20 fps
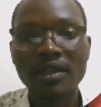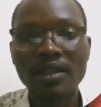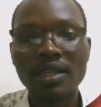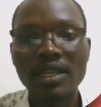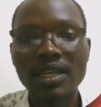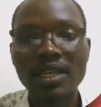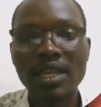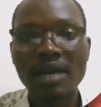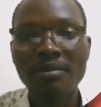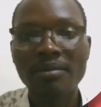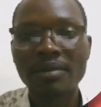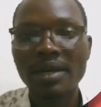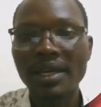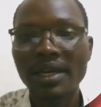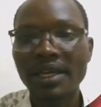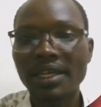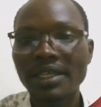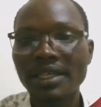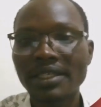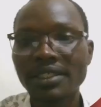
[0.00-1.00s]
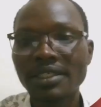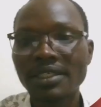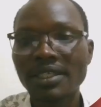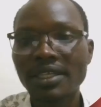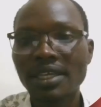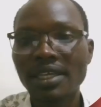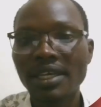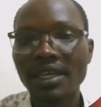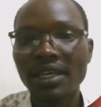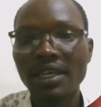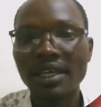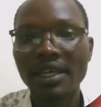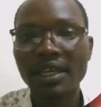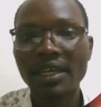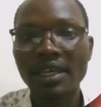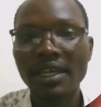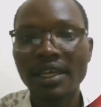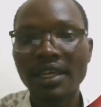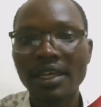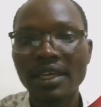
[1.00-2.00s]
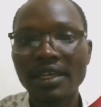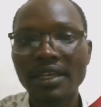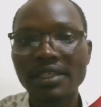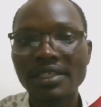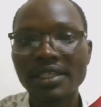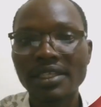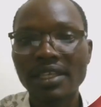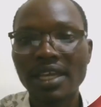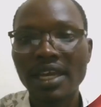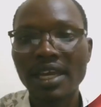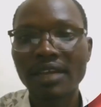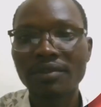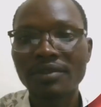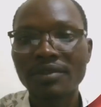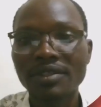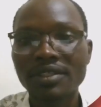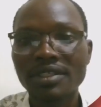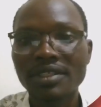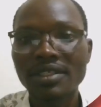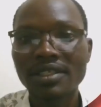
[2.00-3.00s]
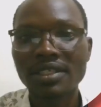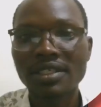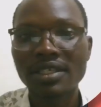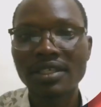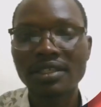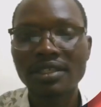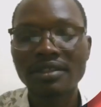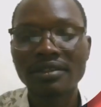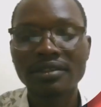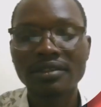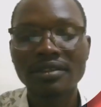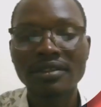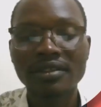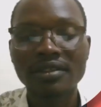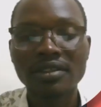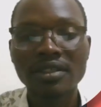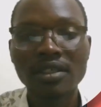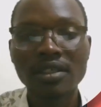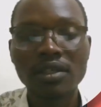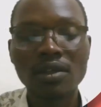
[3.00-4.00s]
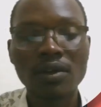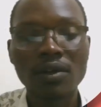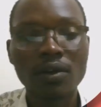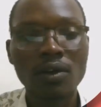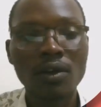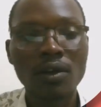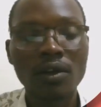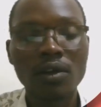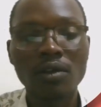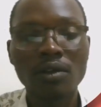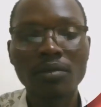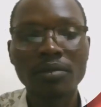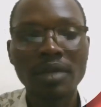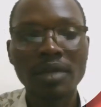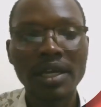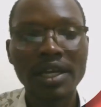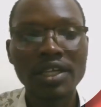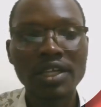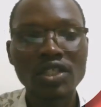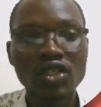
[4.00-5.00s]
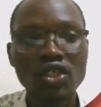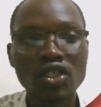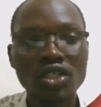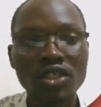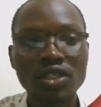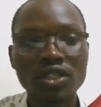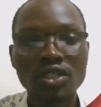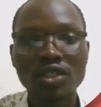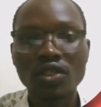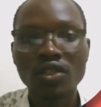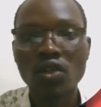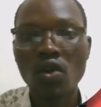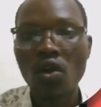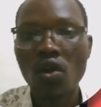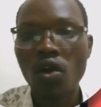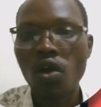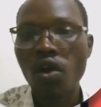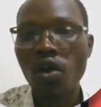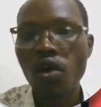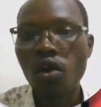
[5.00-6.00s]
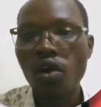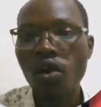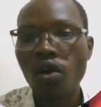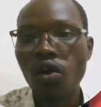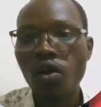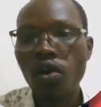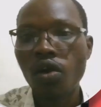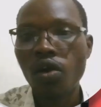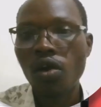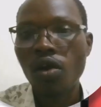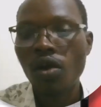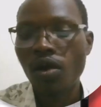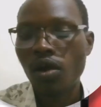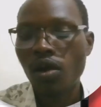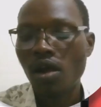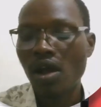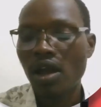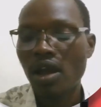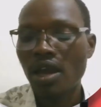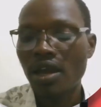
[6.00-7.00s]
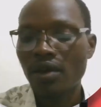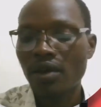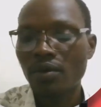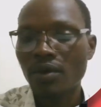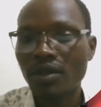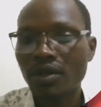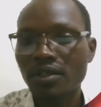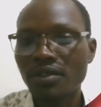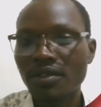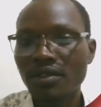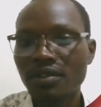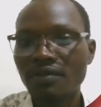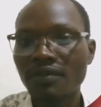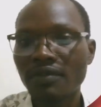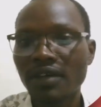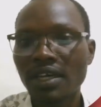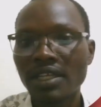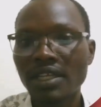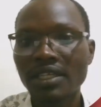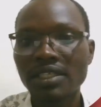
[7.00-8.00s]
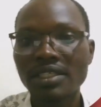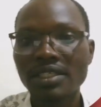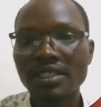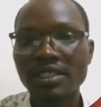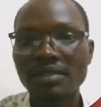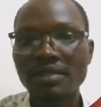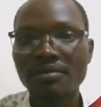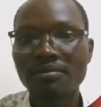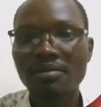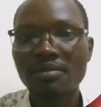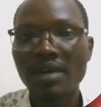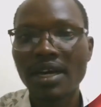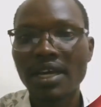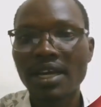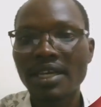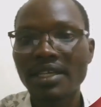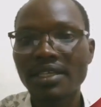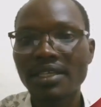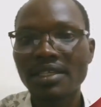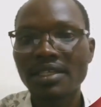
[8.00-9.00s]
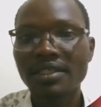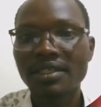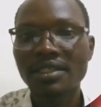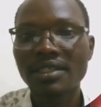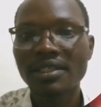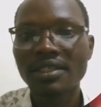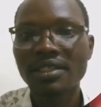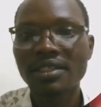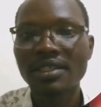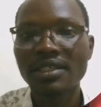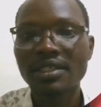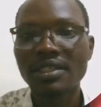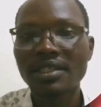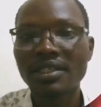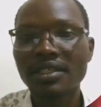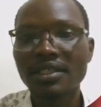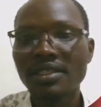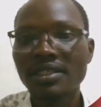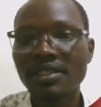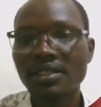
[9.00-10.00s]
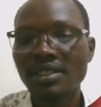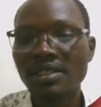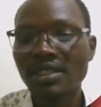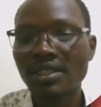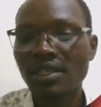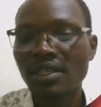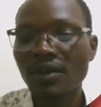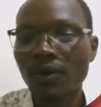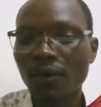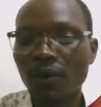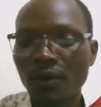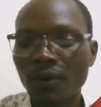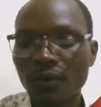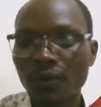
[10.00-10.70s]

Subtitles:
number 89, which is in column H. I want to divide it by 0.